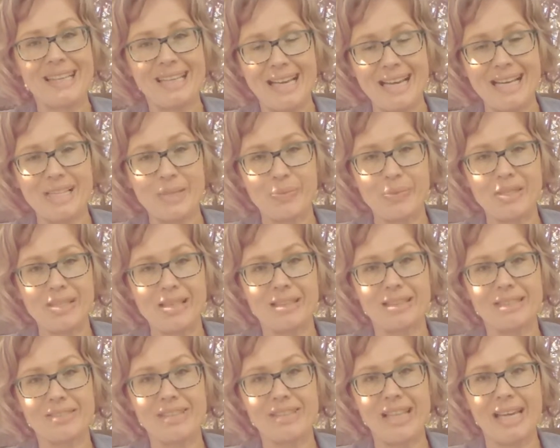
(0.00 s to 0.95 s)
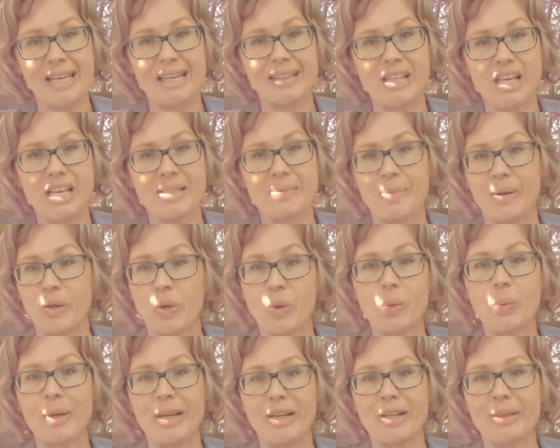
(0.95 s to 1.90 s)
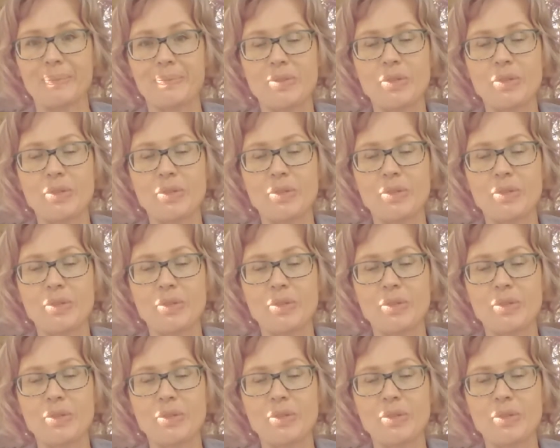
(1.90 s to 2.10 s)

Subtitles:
As a result of that, I lost my career.